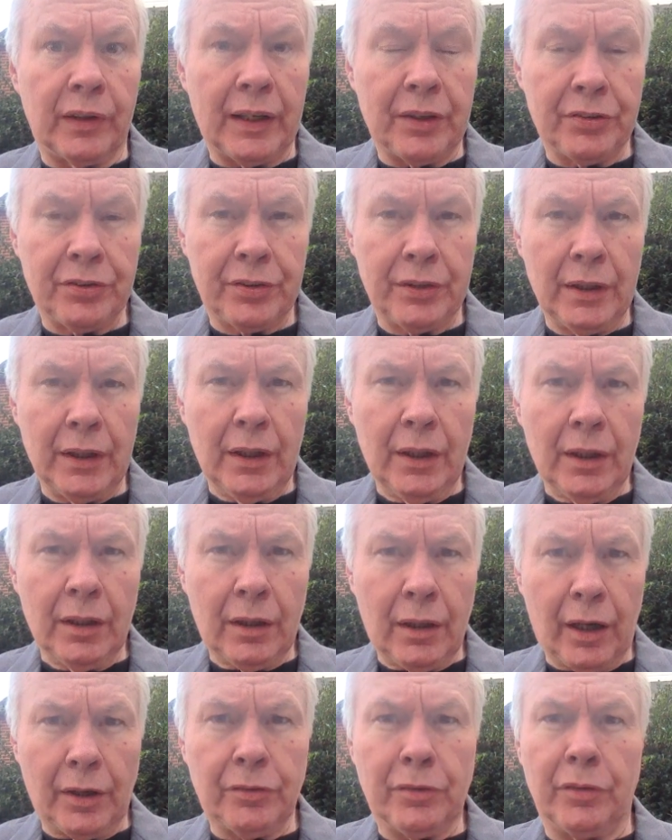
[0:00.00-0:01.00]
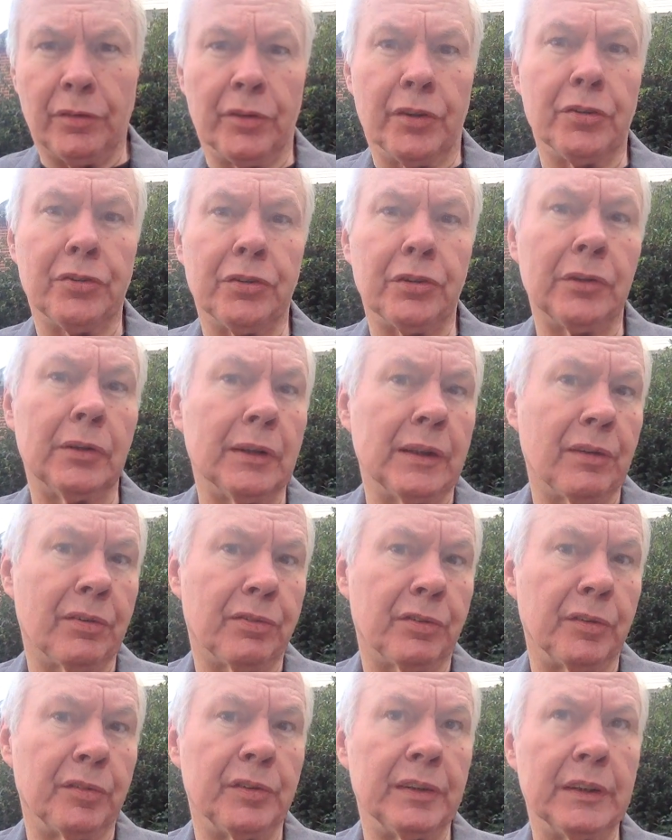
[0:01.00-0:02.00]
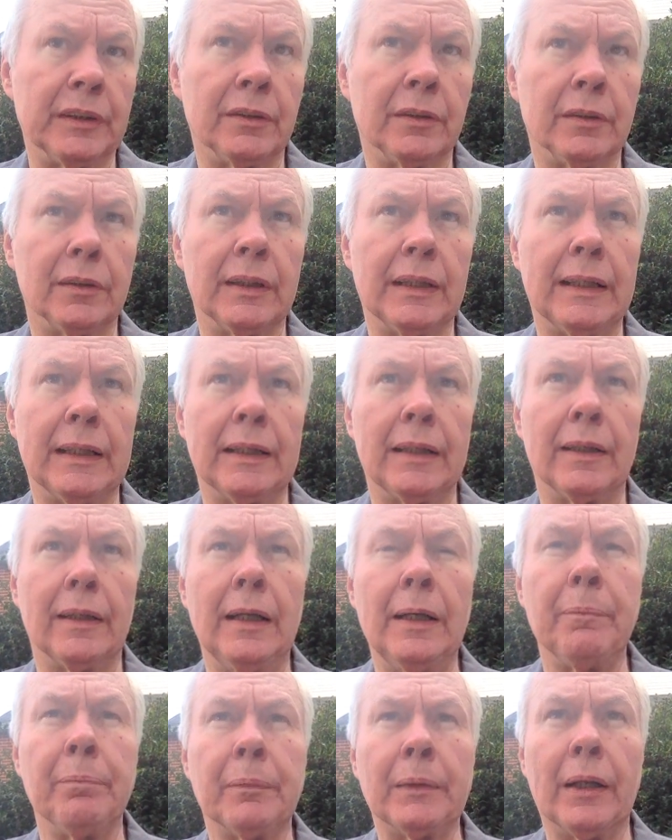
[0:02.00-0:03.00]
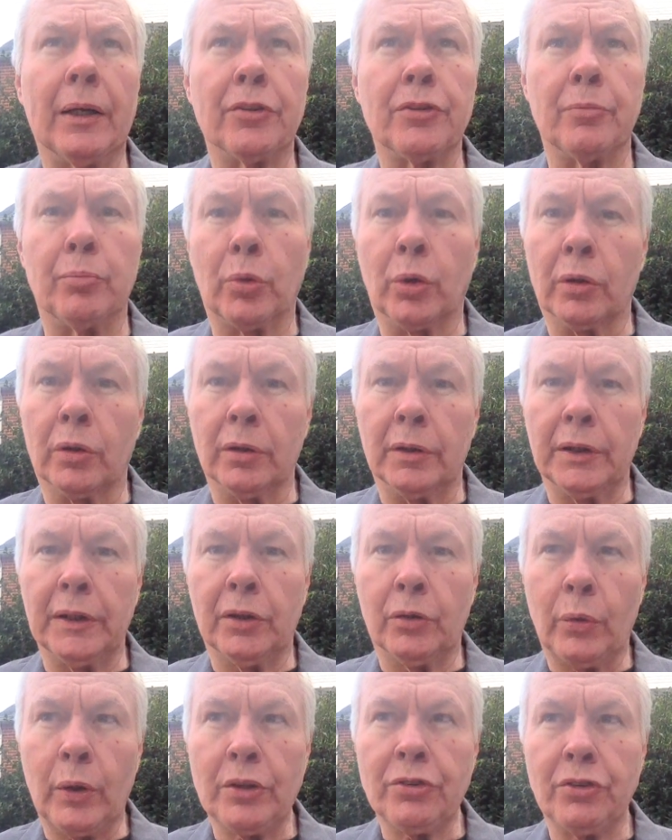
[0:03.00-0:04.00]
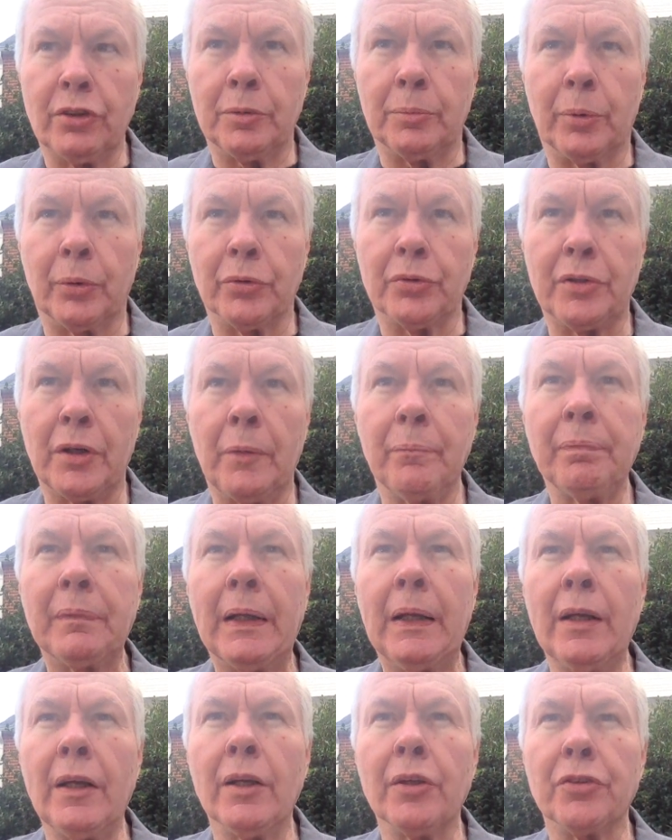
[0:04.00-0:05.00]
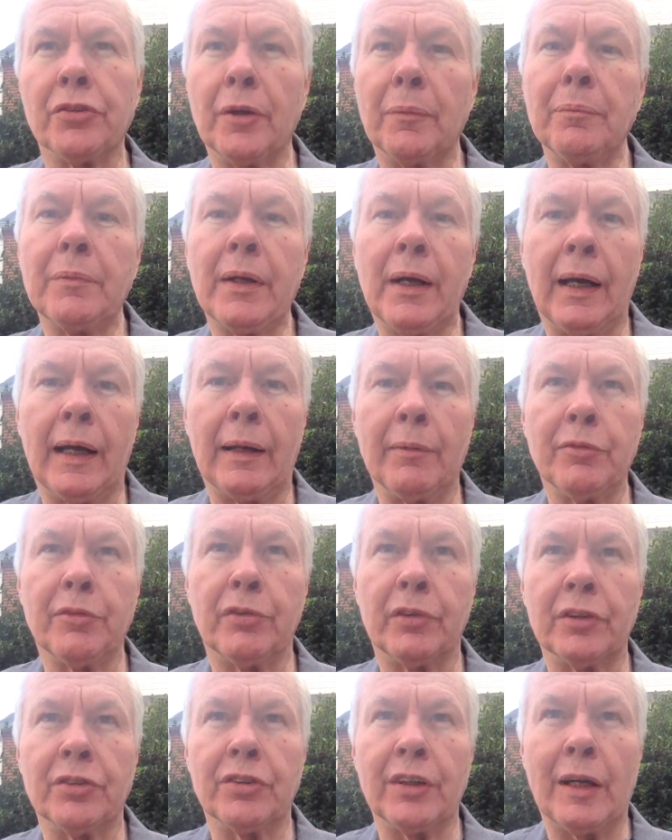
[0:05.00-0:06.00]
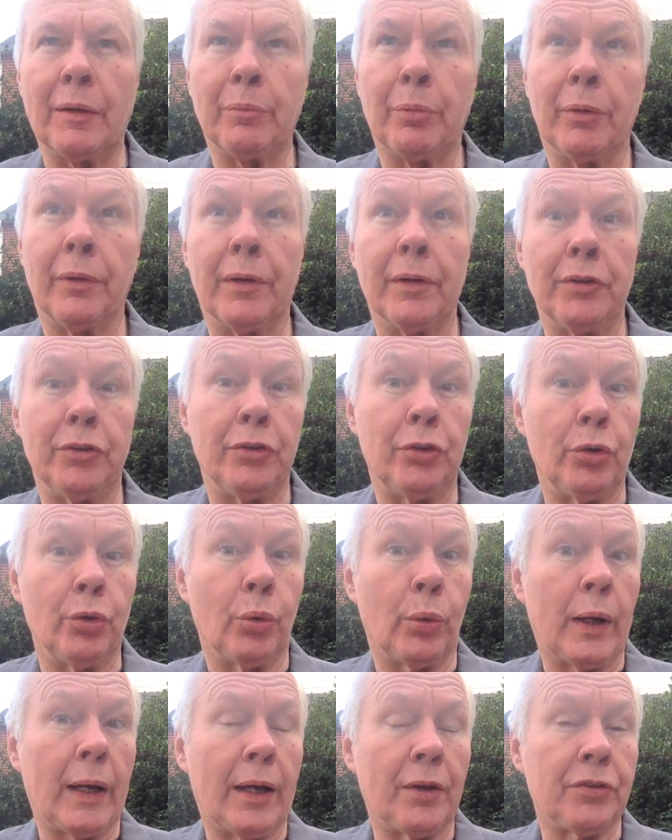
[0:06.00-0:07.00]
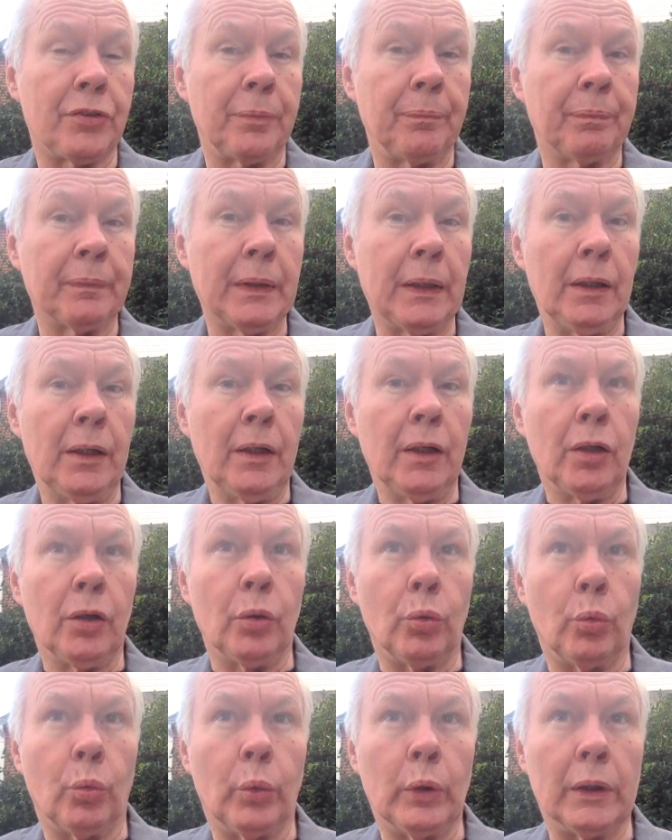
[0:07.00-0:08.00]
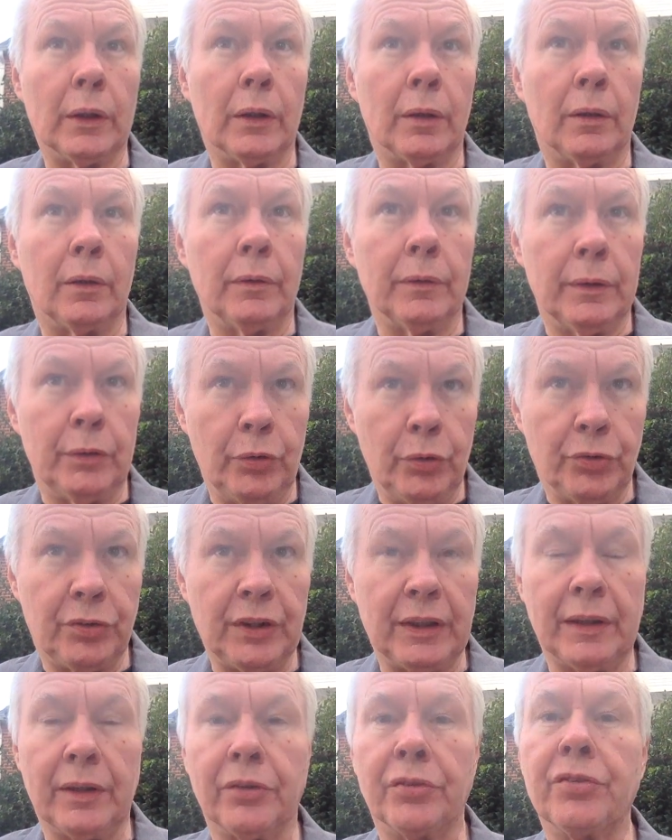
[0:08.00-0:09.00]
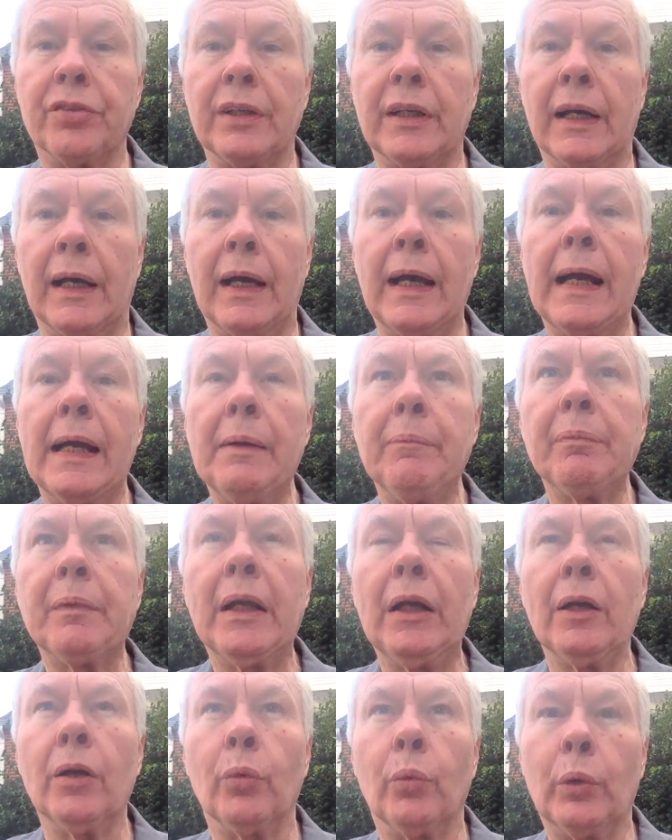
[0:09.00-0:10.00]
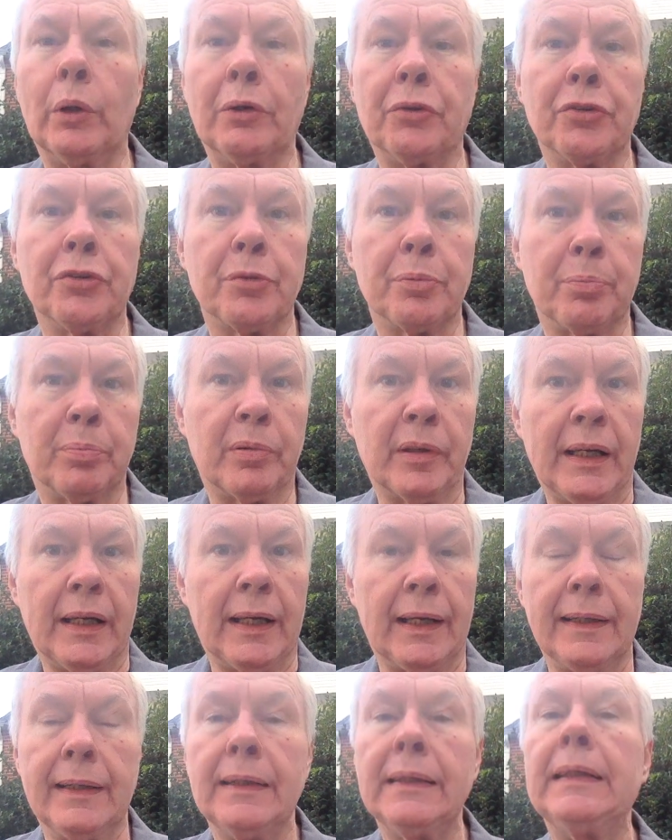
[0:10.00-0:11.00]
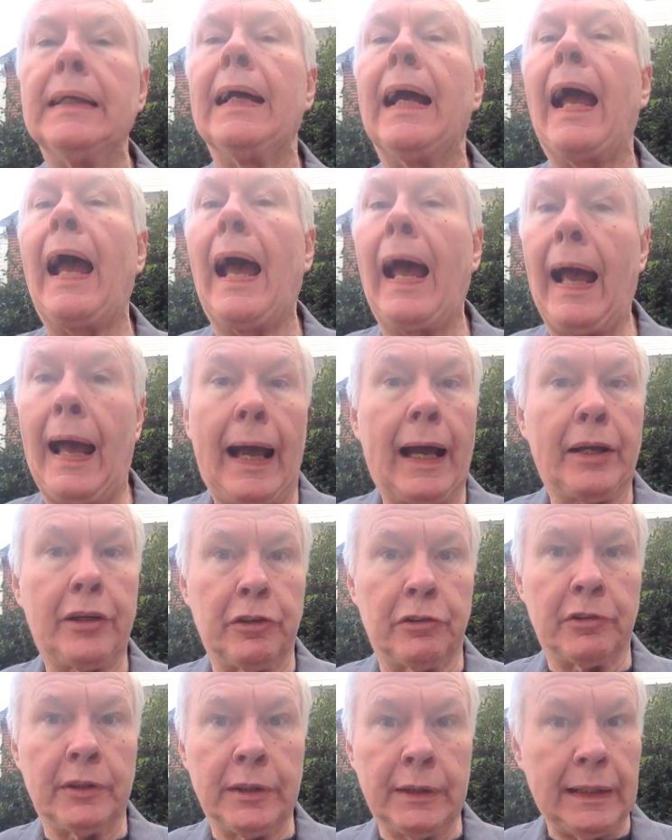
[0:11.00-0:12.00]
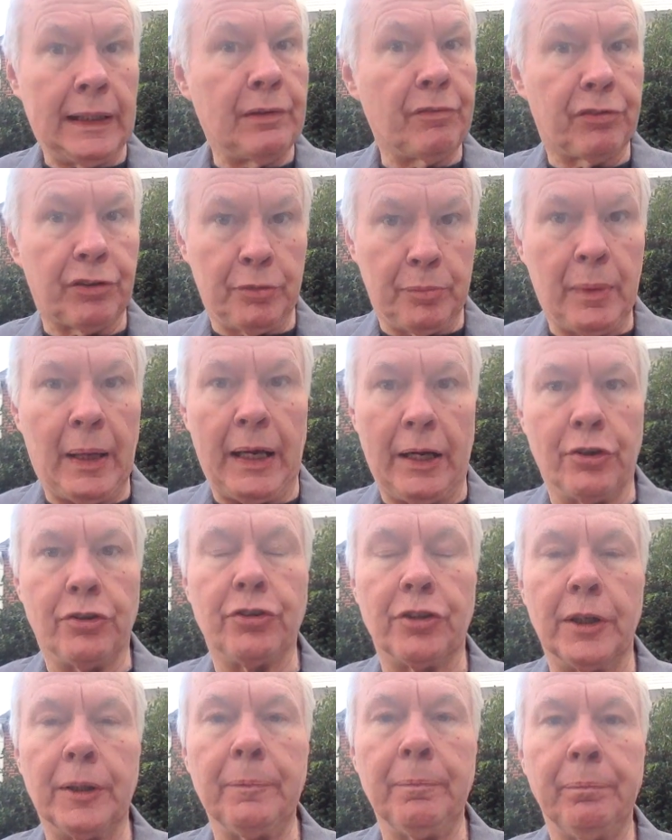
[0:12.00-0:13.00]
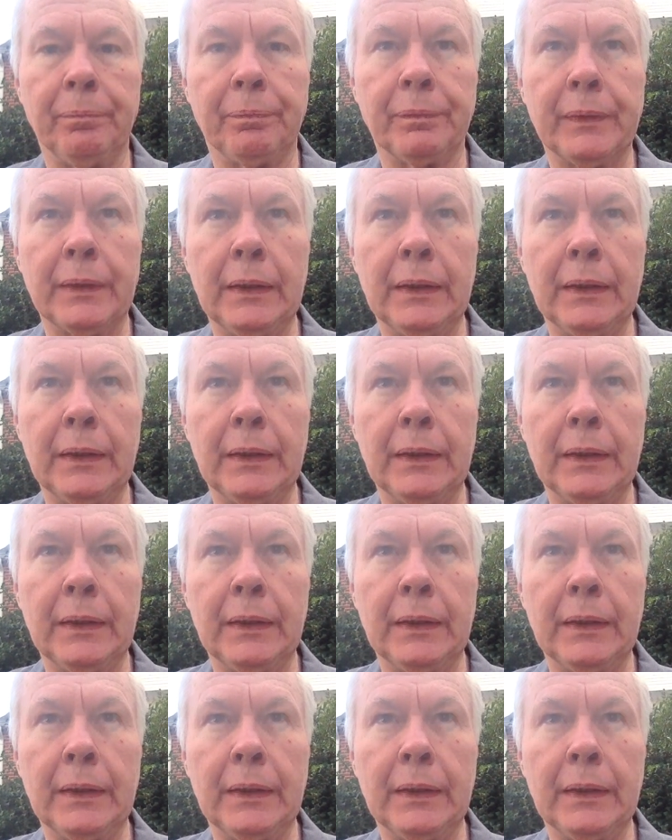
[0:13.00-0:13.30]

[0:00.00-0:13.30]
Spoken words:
less controversial if revealed, and less morally questionable. So sometimes, for example, the U.S. will, using the CIA, will spread accurate information